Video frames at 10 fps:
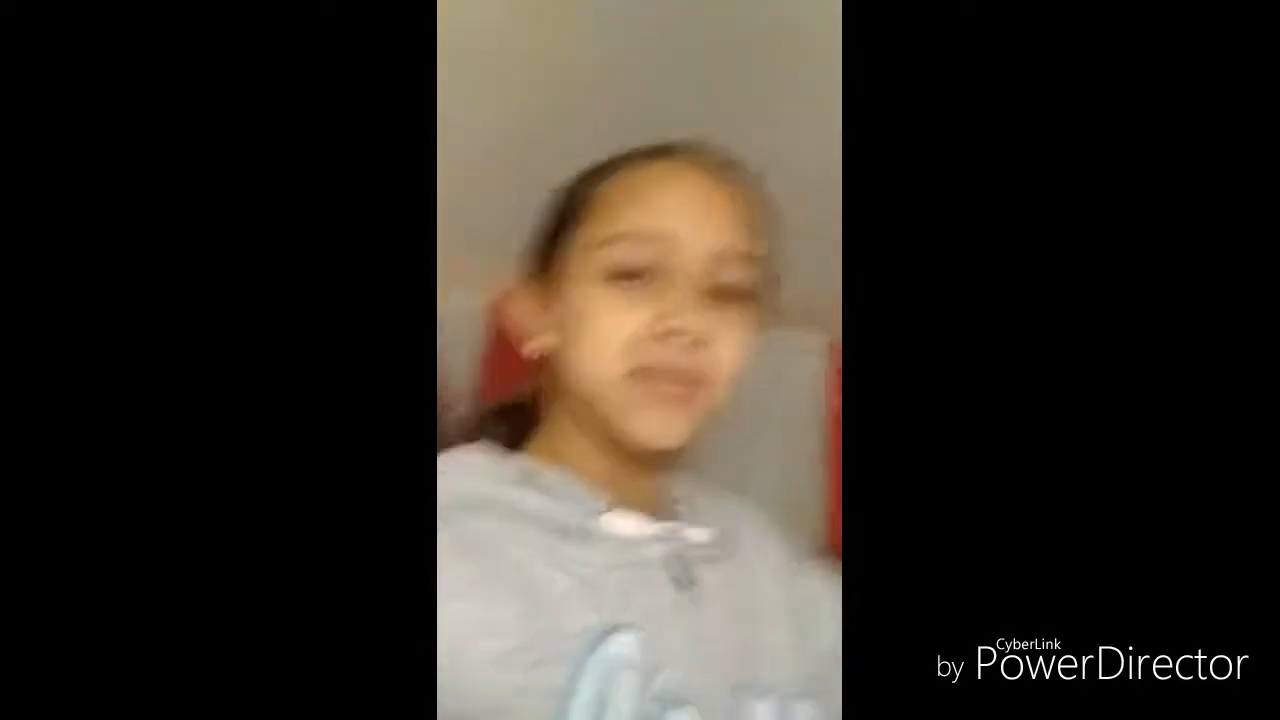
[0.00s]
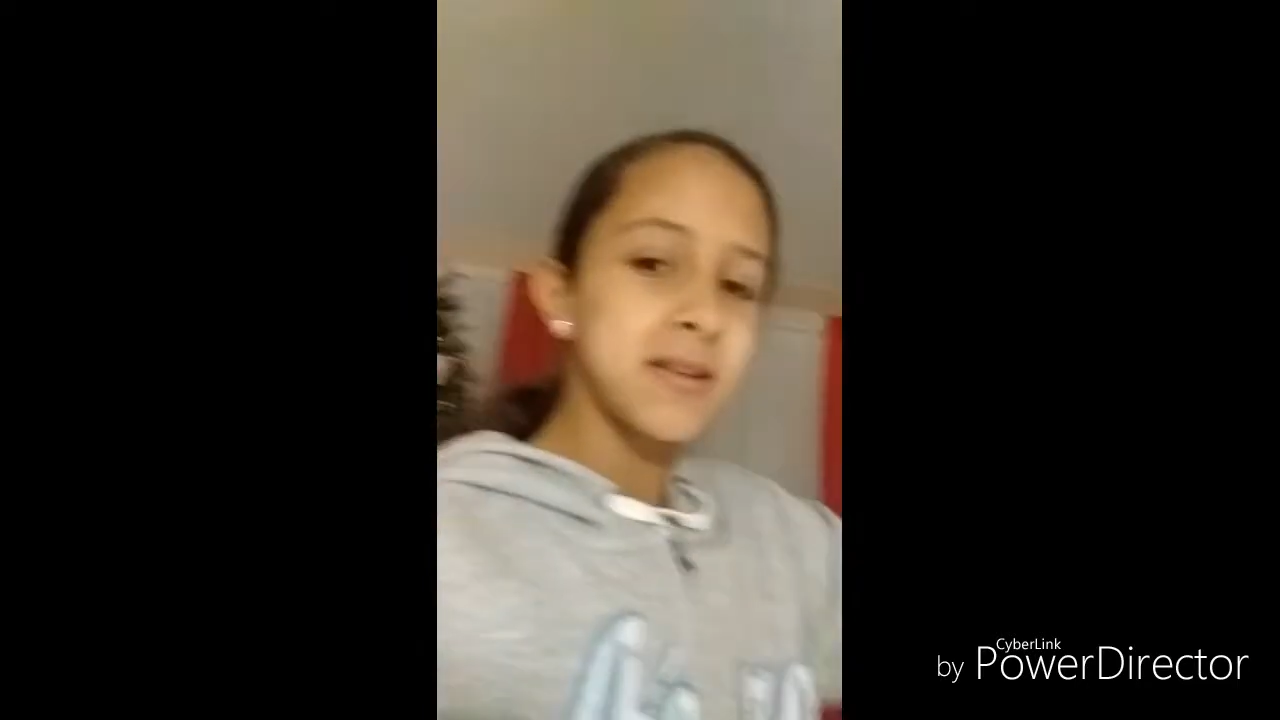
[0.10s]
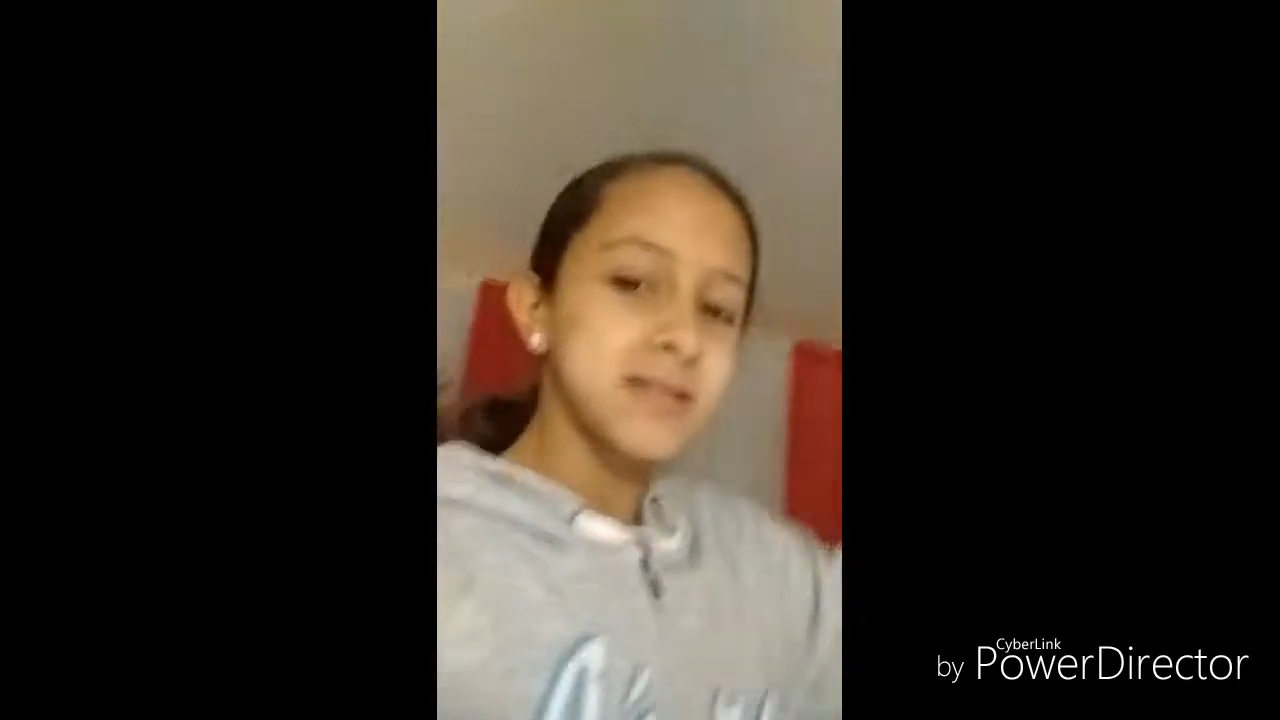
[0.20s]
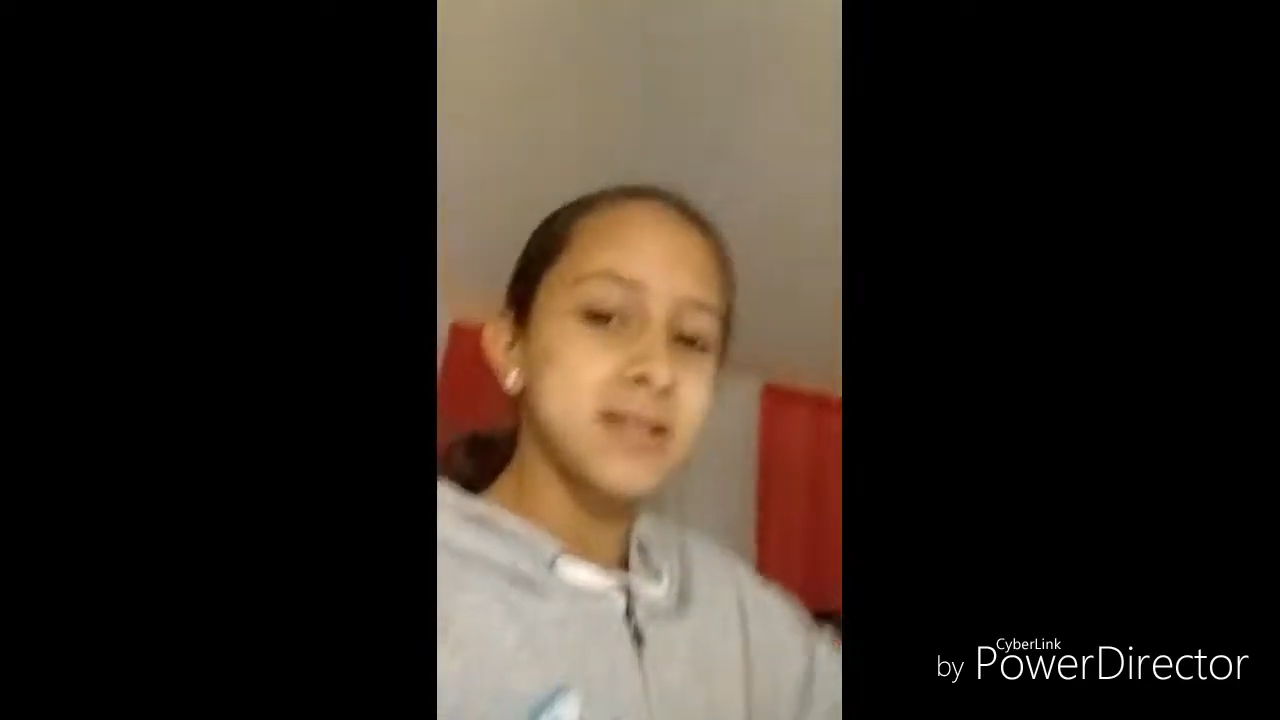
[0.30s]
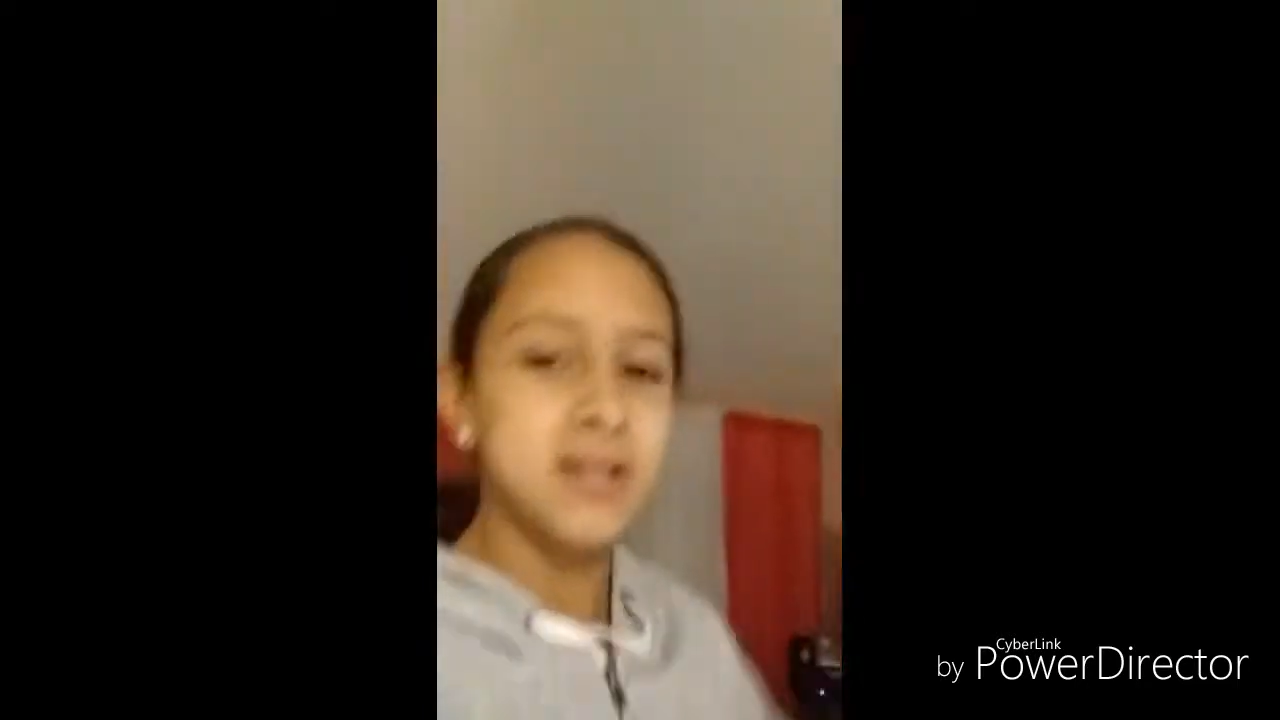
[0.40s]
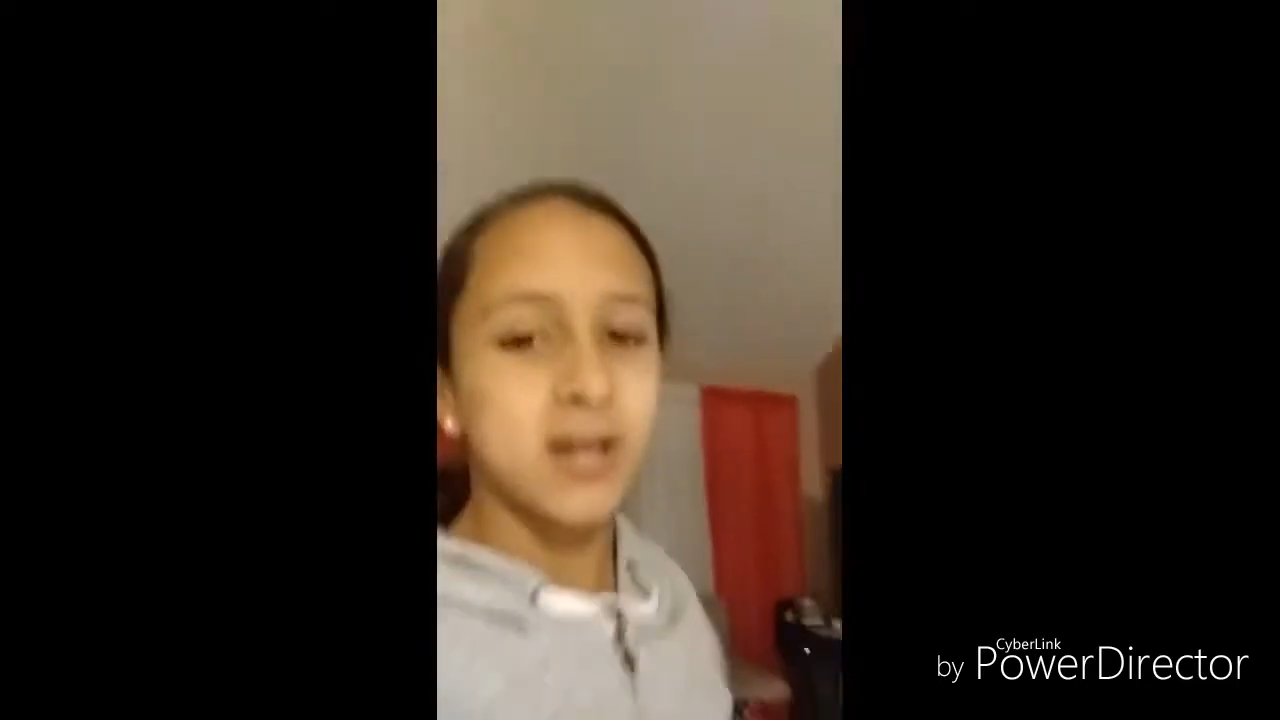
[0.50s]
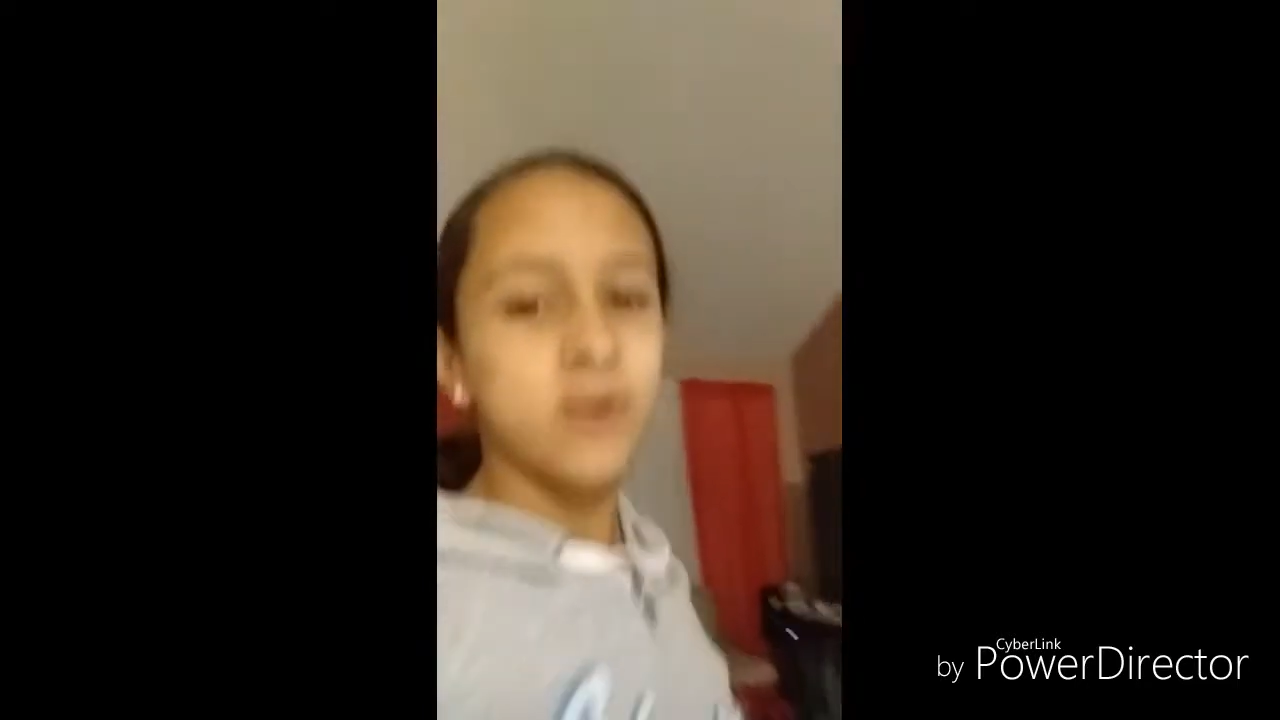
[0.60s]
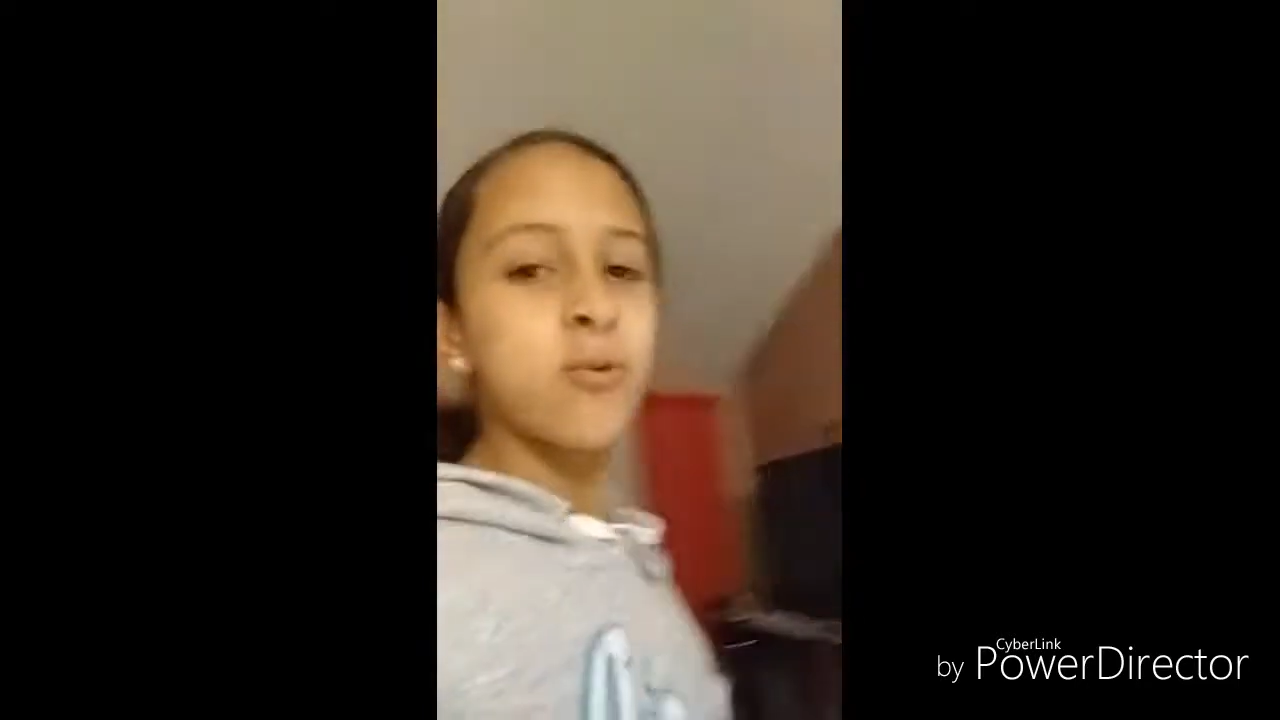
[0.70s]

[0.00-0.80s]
this is a